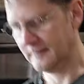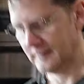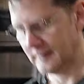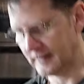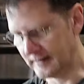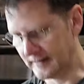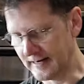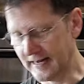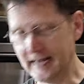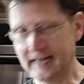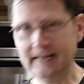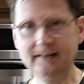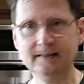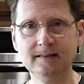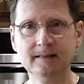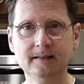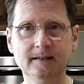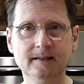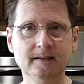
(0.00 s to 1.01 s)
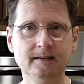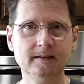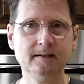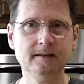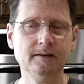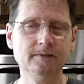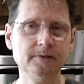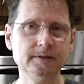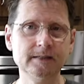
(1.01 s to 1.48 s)
1/8
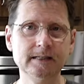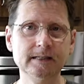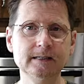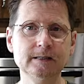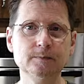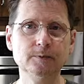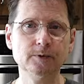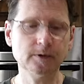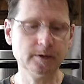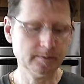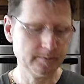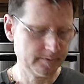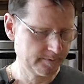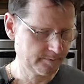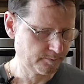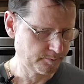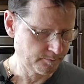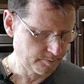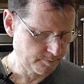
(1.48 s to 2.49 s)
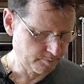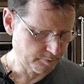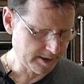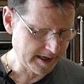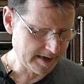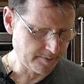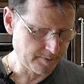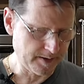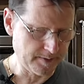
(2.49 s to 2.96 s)
of a teaspoon of
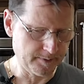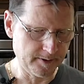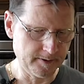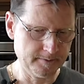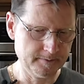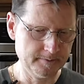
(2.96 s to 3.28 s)
black pepper.